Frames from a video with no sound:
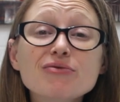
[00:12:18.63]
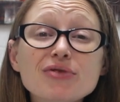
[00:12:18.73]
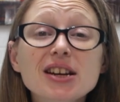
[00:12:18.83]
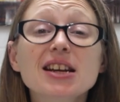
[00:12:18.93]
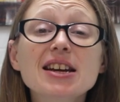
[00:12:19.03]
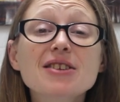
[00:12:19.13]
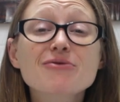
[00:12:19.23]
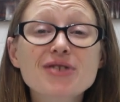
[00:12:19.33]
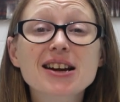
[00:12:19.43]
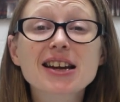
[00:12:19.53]
really,
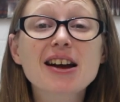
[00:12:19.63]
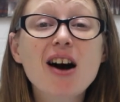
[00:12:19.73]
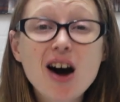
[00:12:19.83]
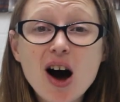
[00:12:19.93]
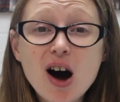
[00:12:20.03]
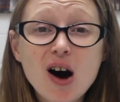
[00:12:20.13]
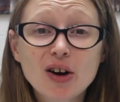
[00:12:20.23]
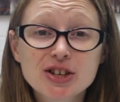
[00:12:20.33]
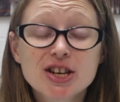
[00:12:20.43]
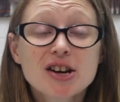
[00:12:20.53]
really
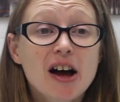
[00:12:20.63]
hard,